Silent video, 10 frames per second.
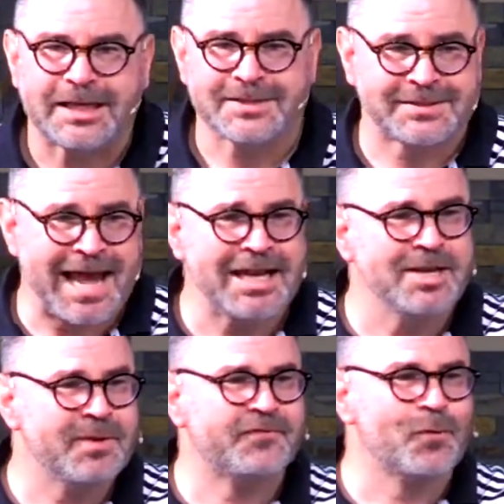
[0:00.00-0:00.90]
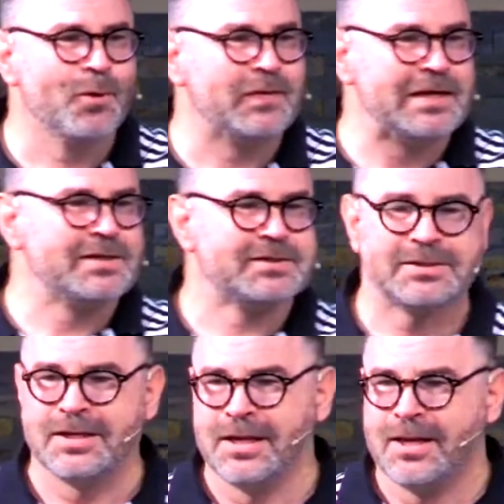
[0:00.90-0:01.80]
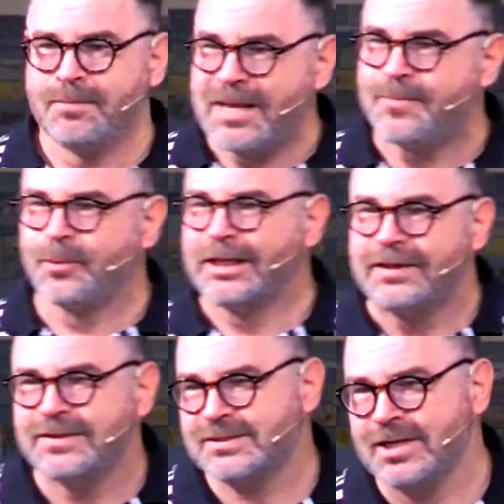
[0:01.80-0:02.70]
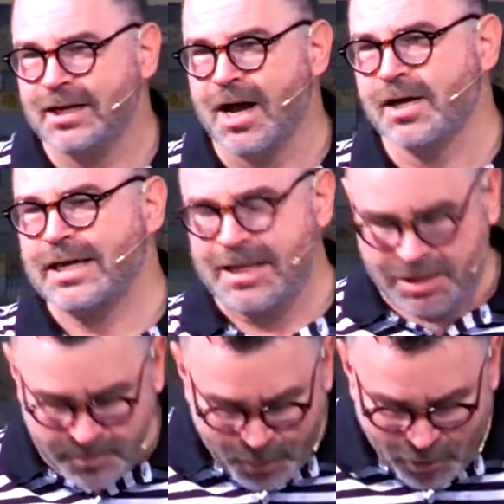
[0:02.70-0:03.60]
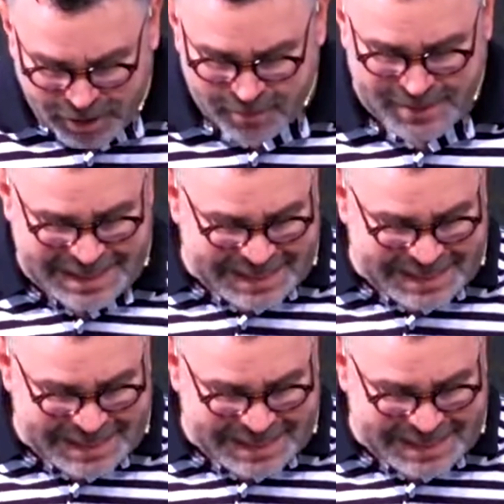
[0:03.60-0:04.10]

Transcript: Standing before these people in the synagogue in Capernaum